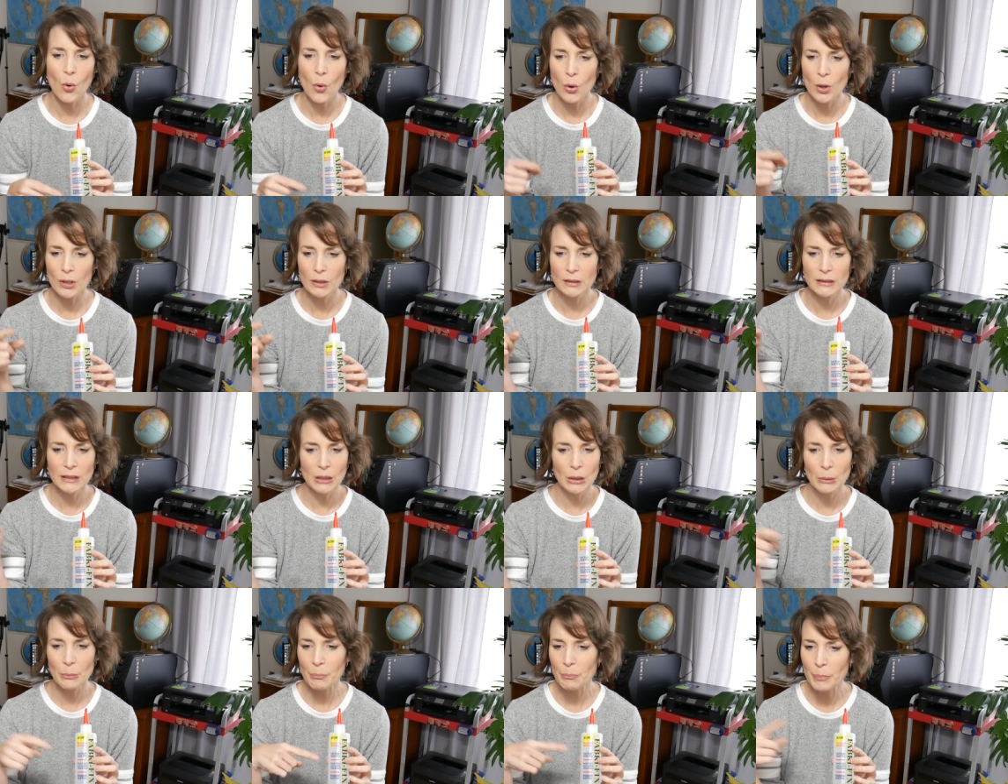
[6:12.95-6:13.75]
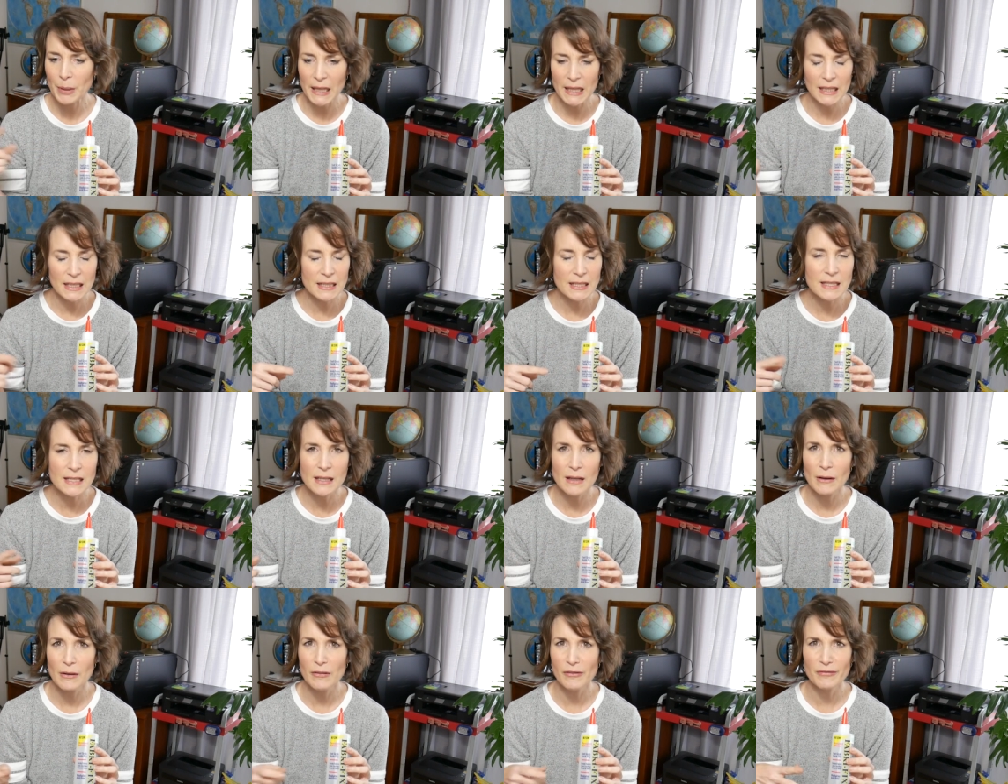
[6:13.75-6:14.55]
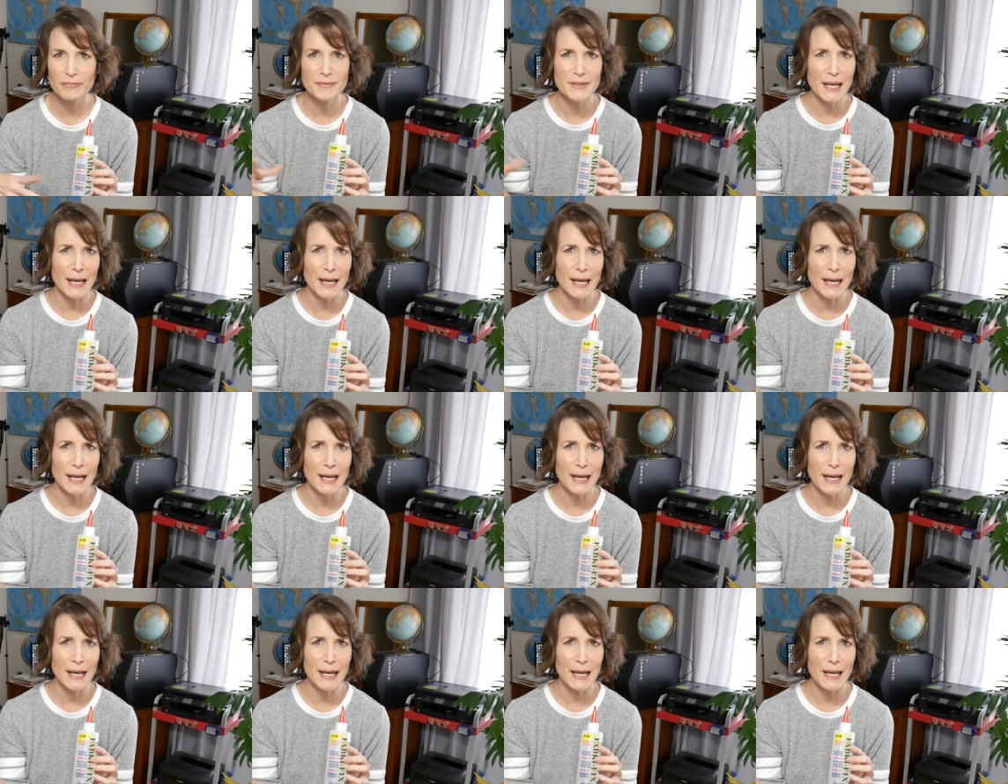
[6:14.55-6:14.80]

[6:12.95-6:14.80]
or little bits of